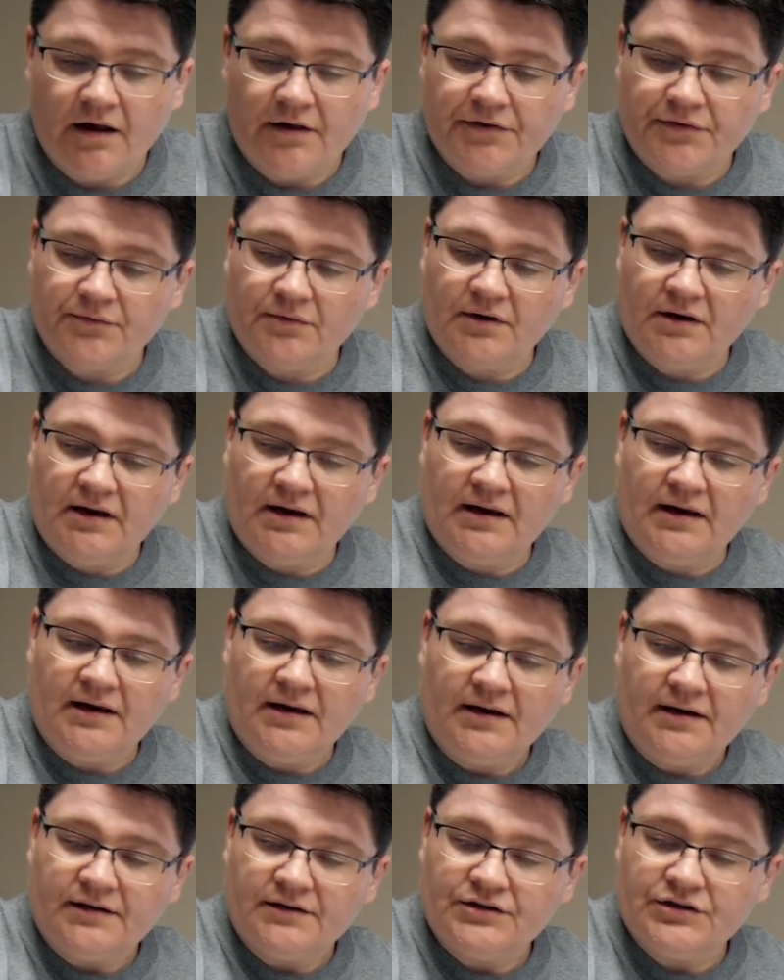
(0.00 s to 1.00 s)

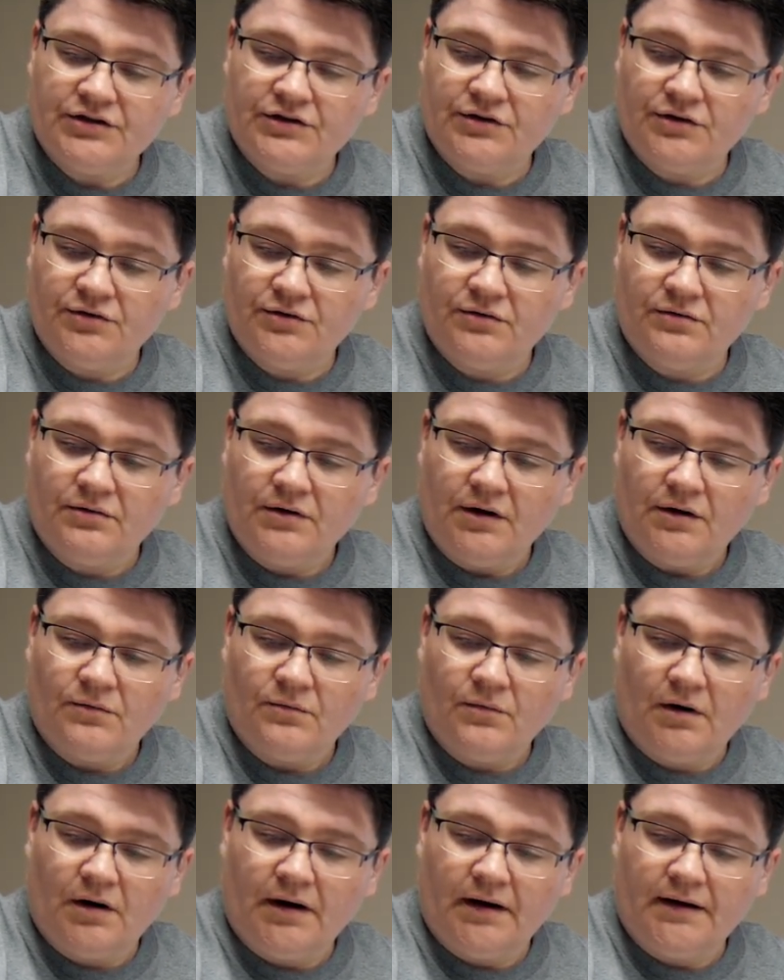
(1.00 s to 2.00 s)
3, 2,
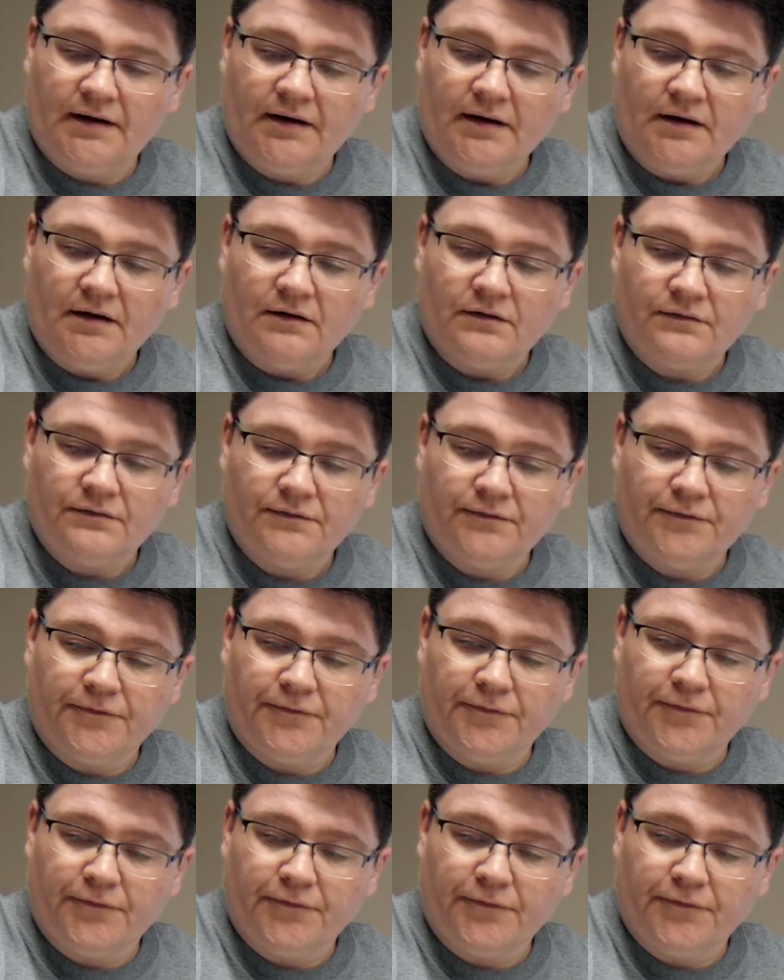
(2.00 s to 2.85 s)
1. Vroom.